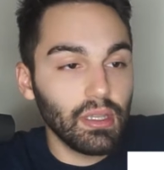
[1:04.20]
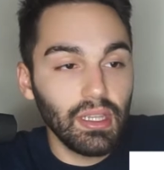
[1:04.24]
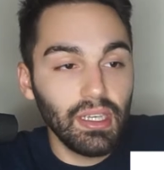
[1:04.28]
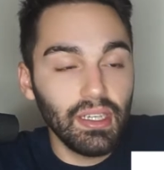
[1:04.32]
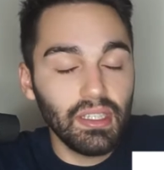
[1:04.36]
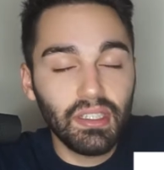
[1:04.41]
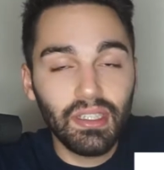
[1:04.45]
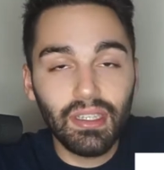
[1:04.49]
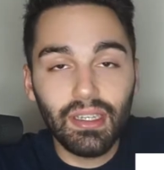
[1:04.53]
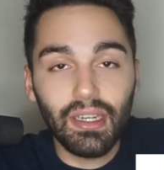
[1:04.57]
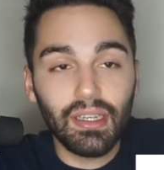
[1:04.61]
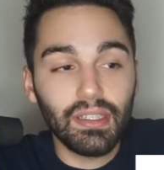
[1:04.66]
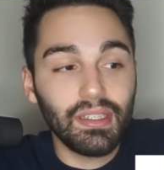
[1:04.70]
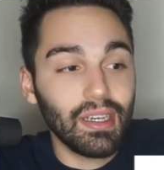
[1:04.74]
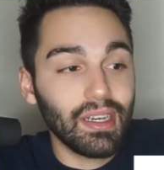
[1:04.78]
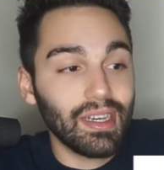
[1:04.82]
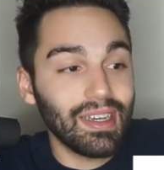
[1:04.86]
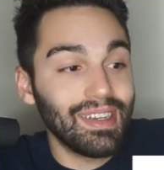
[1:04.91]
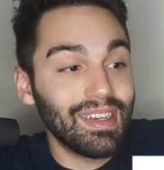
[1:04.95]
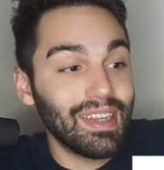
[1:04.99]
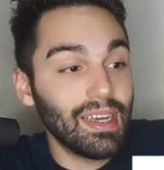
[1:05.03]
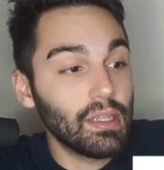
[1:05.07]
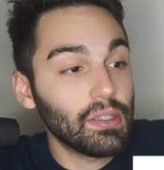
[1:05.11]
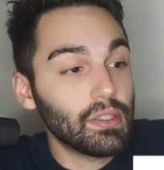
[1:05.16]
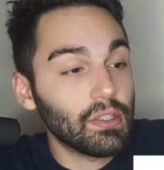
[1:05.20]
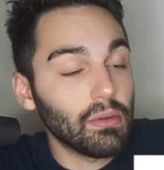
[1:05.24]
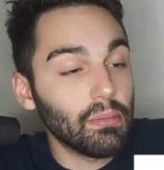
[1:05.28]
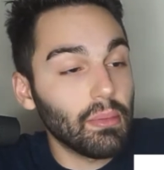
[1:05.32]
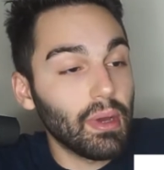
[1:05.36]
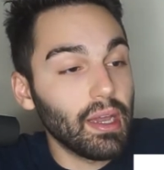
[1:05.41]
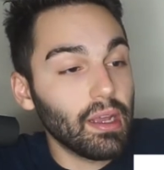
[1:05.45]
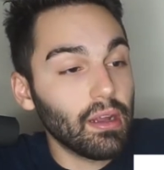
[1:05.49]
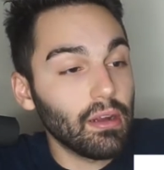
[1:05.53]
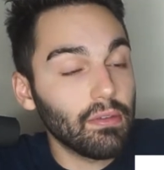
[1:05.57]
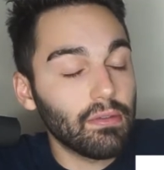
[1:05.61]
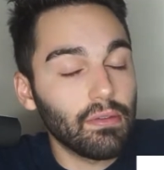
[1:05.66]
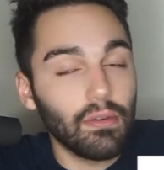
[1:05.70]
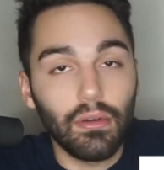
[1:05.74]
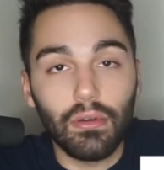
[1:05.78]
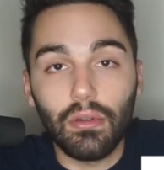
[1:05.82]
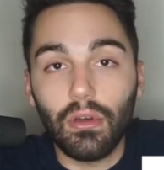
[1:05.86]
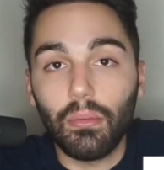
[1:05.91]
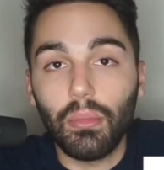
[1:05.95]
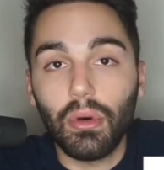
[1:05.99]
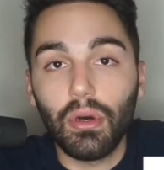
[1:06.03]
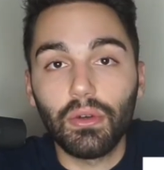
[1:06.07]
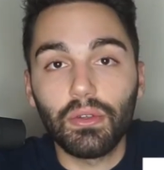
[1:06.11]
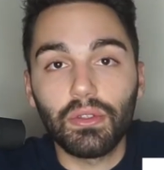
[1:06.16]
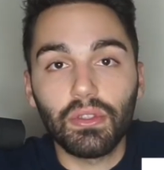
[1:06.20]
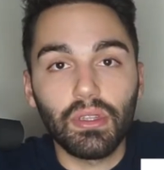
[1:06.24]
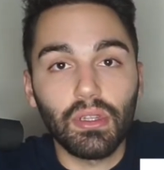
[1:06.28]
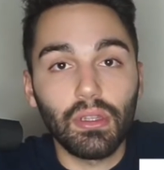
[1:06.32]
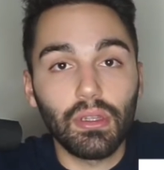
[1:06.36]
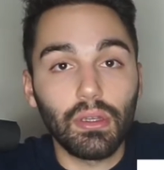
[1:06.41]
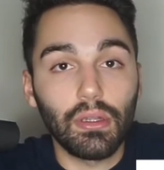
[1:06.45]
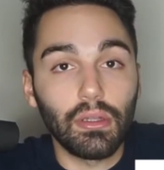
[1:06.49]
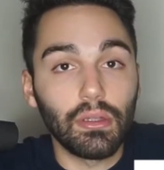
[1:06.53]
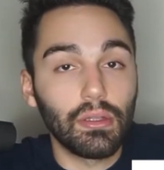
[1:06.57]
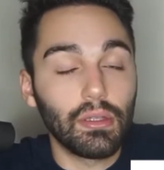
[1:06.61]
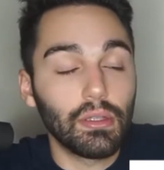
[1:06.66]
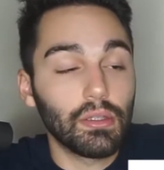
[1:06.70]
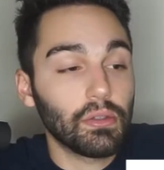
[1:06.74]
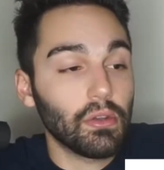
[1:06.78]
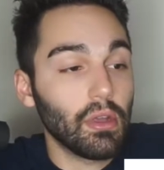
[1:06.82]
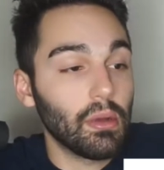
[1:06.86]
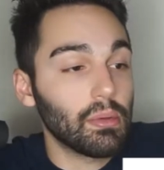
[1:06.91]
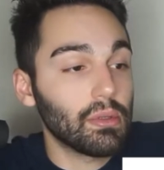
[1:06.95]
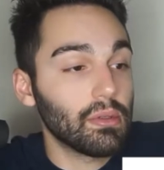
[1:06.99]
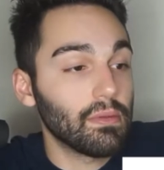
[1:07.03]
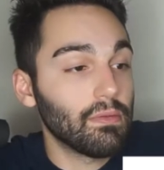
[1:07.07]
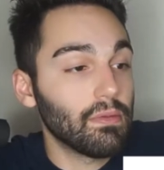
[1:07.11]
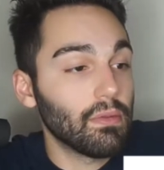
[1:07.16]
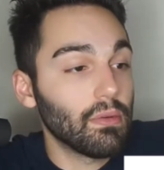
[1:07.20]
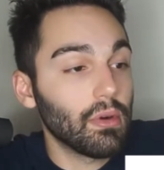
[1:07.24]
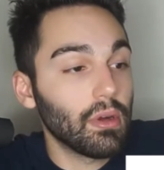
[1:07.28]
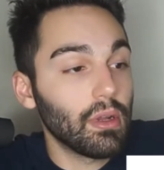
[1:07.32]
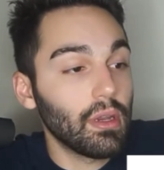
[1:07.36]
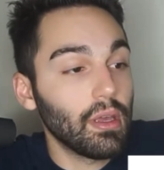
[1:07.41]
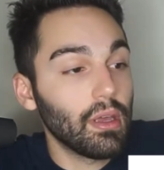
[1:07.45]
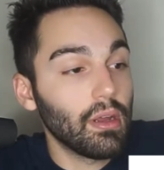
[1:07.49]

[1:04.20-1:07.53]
listed as a condenser microphone. I'll post a little description for it